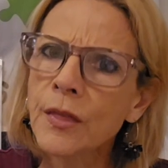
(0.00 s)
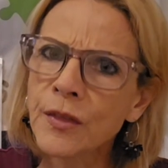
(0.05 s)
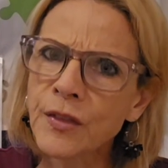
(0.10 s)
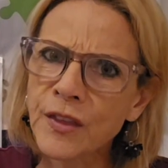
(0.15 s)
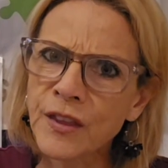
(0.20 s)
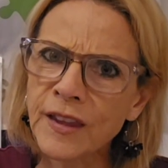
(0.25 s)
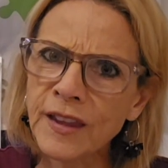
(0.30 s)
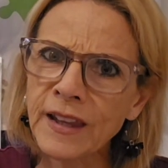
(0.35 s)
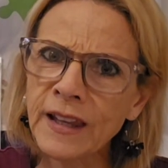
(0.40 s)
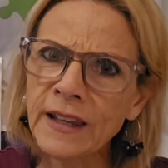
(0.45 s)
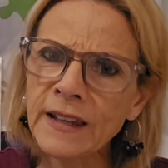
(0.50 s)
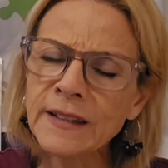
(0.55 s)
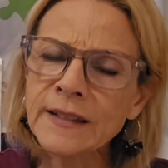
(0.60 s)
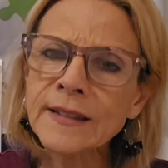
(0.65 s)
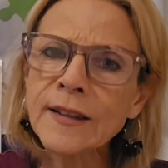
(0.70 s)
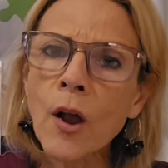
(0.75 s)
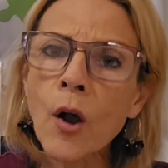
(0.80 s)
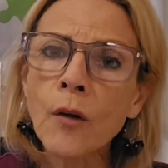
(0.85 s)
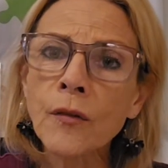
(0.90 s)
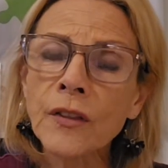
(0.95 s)

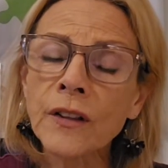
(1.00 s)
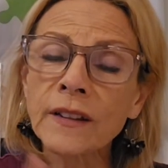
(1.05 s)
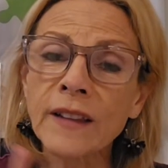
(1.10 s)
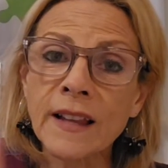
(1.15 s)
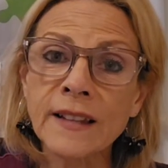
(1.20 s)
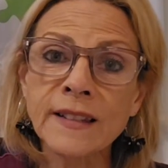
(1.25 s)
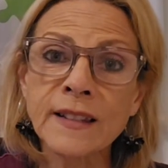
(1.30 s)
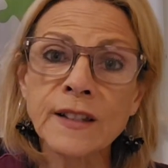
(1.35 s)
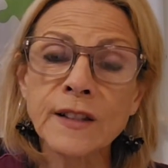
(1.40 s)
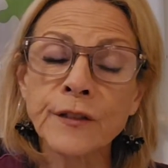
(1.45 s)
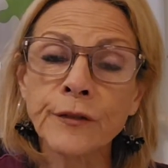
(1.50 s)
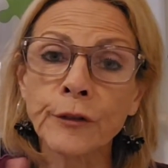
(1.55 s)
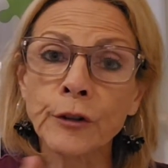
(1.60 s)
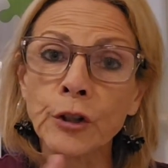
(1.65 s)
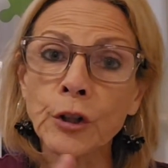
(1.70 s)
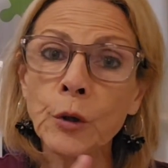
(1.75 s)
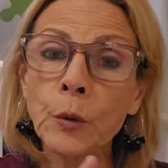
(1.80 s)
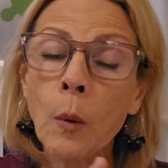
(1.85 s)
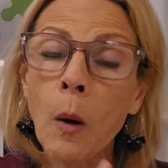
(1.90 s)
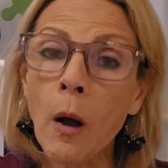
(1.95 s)
these are the lessons
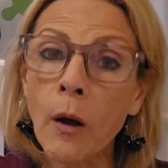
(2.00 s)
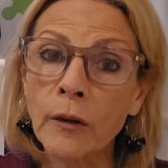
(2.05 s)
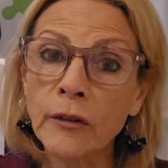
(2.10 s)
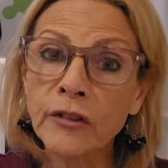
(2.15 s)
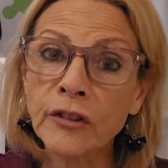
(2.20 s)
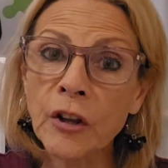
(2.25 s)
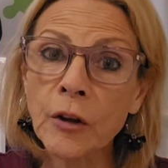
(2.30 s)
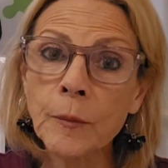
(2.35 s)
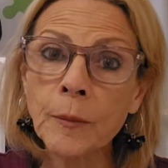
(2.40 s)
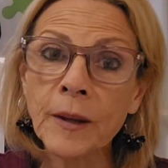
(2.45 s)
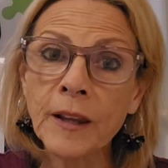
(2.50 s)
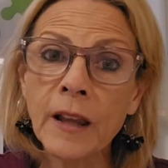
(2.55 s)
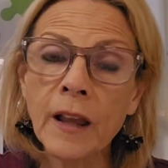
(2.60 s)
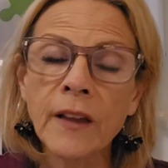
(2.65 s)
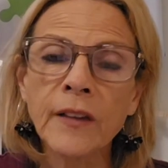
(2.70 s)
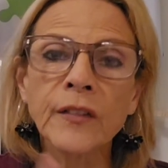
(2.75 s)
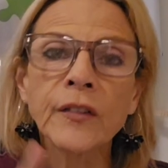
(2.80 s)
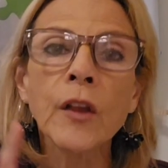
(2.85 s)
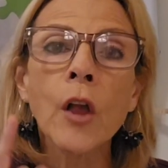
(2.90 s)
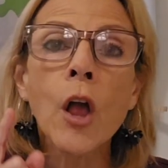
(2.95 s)
for you also,
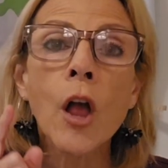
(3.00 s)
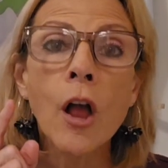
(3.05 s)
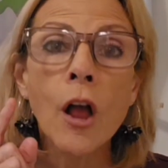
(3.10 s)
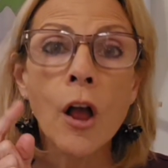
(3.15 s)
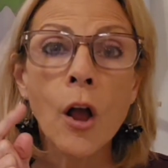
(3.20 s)
because